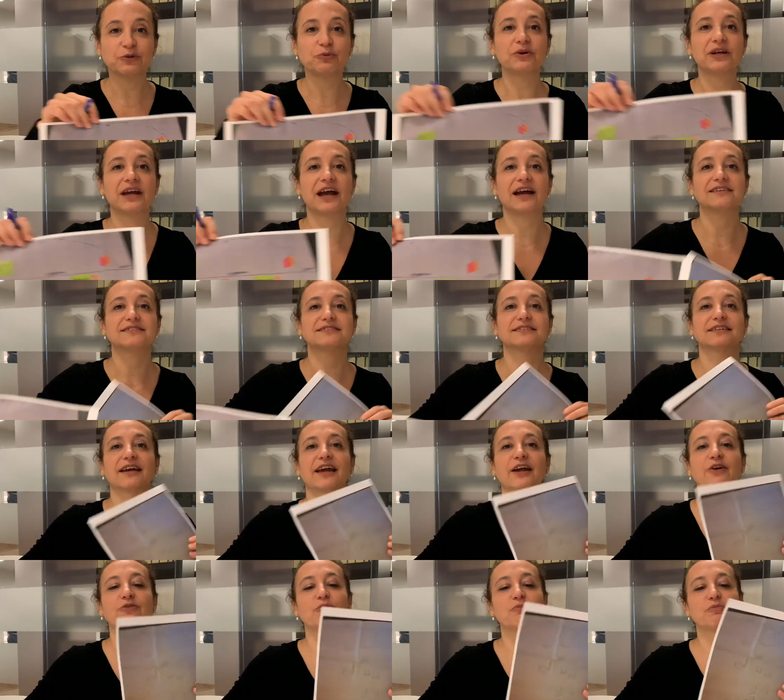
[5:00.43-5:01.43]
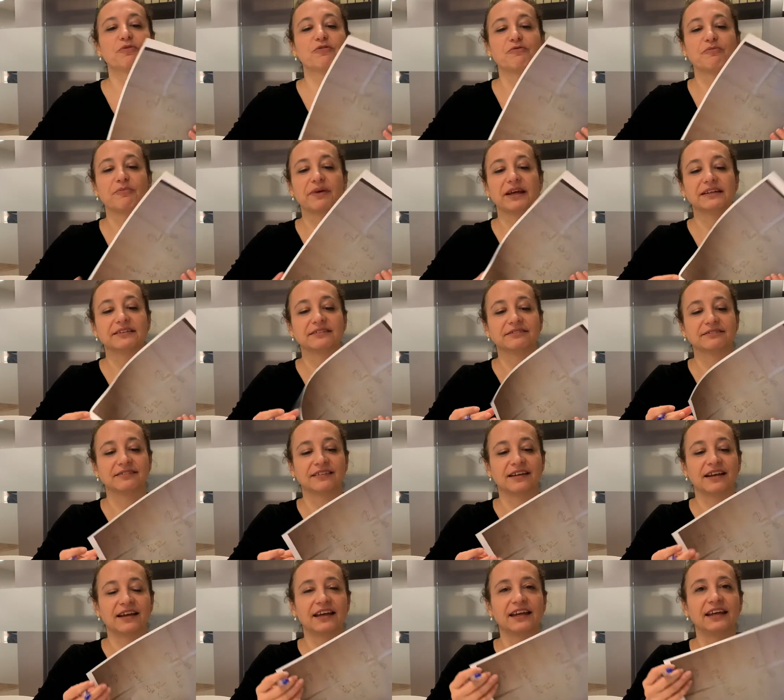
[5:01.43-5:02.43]
we asked a group of men
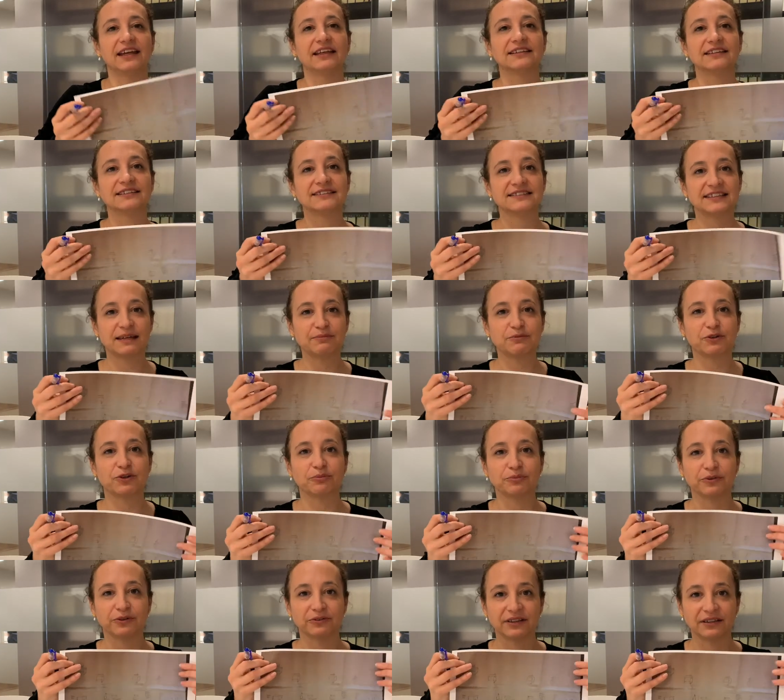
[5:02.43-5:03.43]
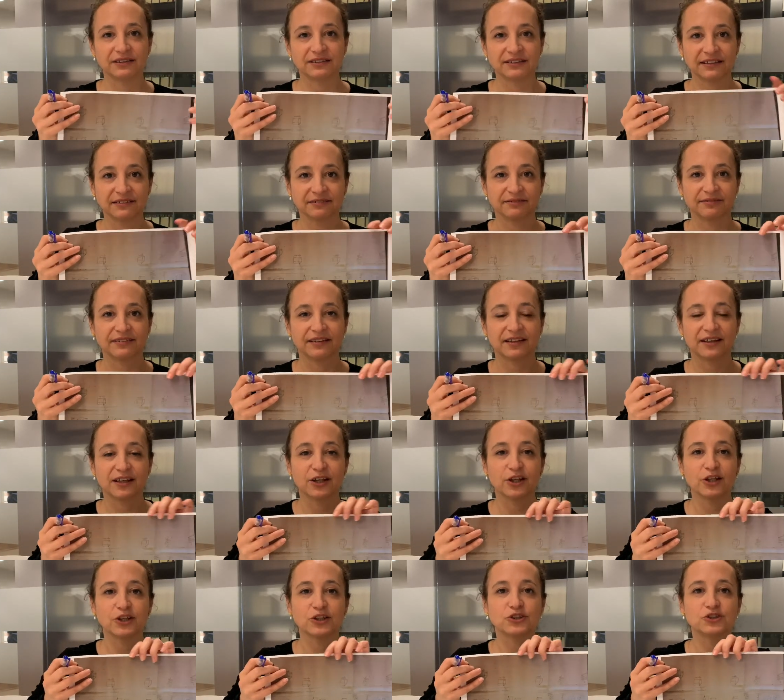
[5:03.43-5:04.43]
in the same community
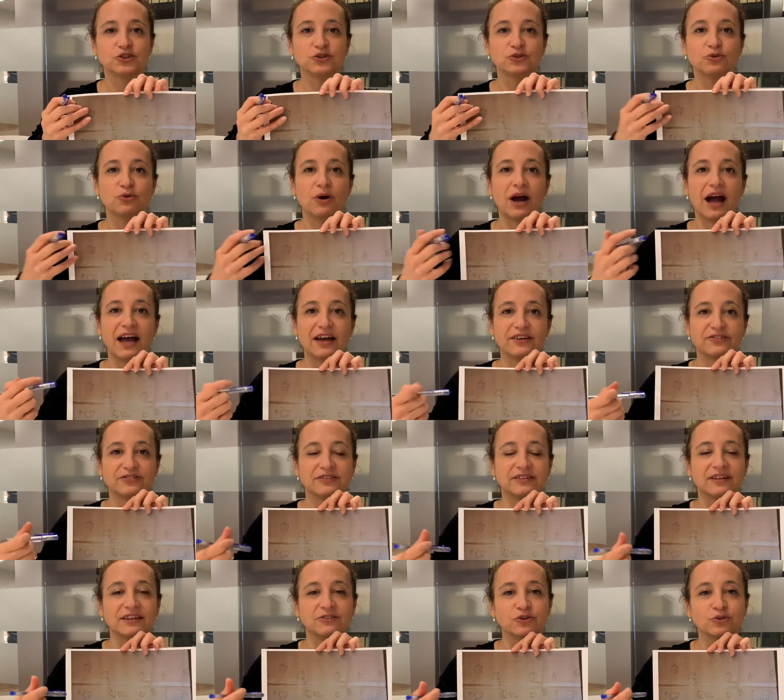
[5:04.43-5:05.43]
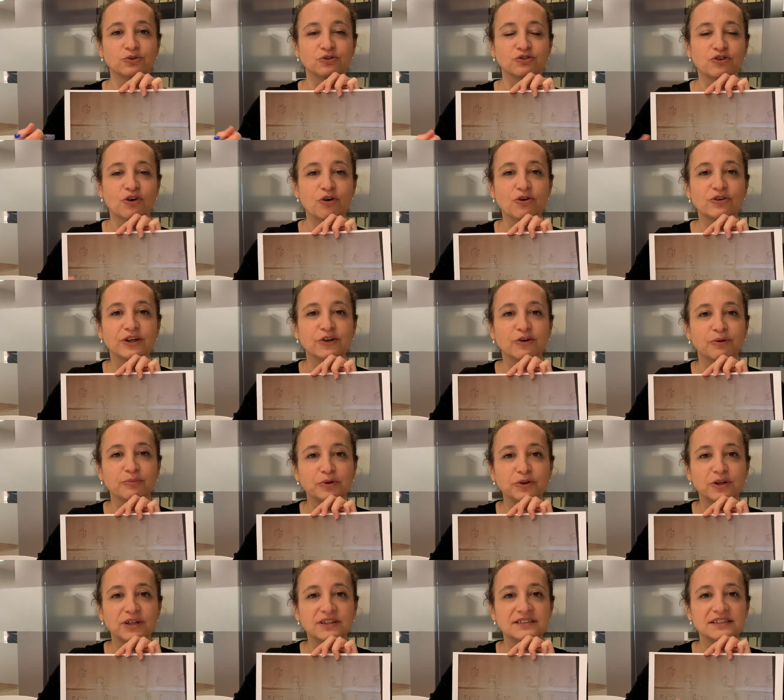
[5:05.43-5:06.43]
to draw the
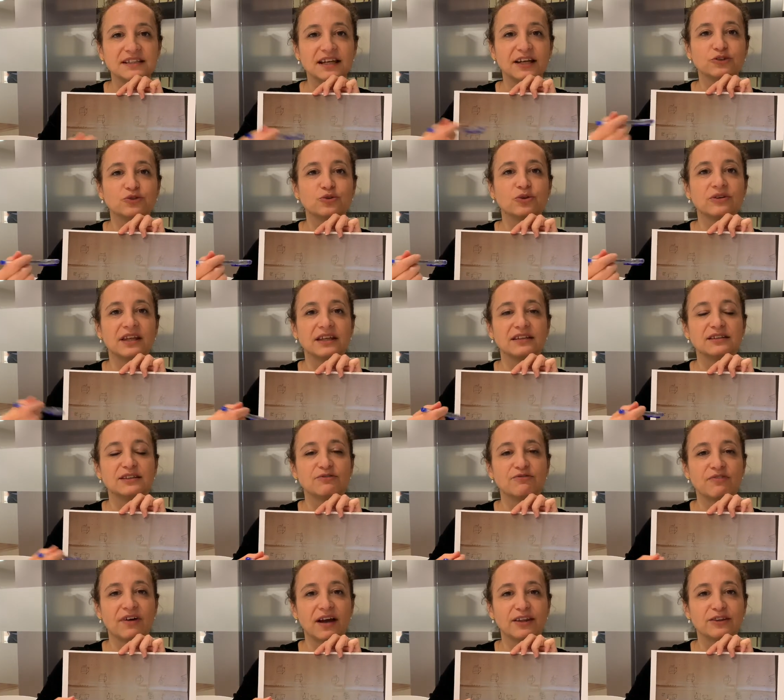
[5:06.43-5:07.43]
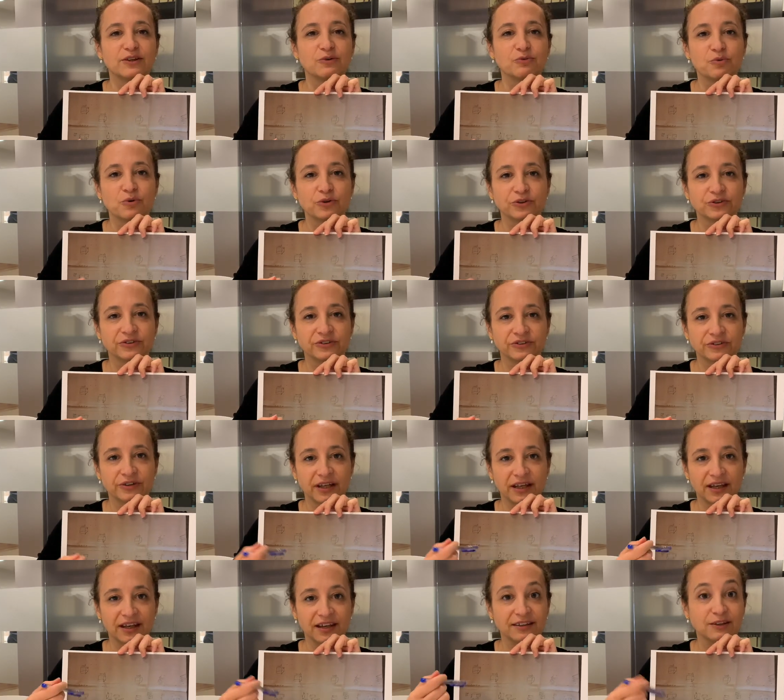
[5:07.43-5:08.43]
community and to identify the water
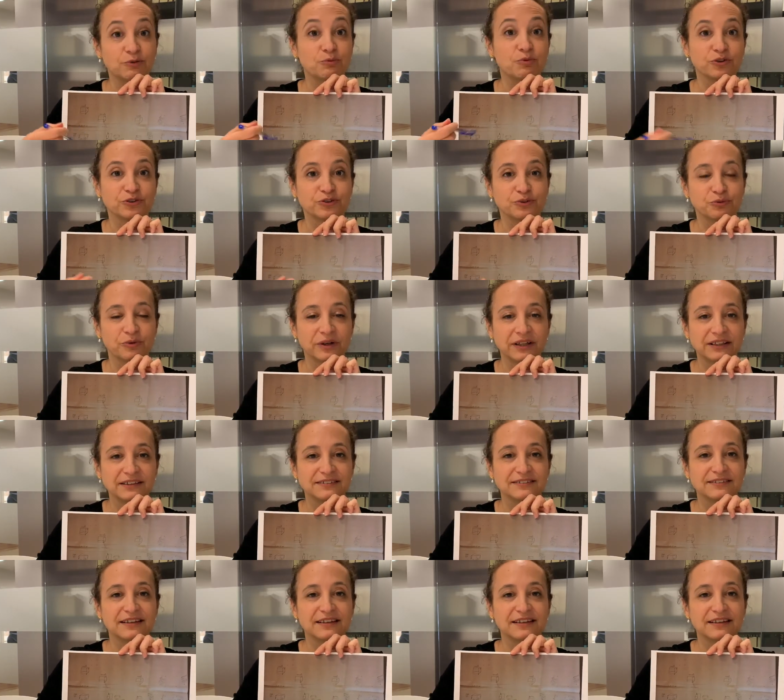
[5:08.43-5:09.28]
wells.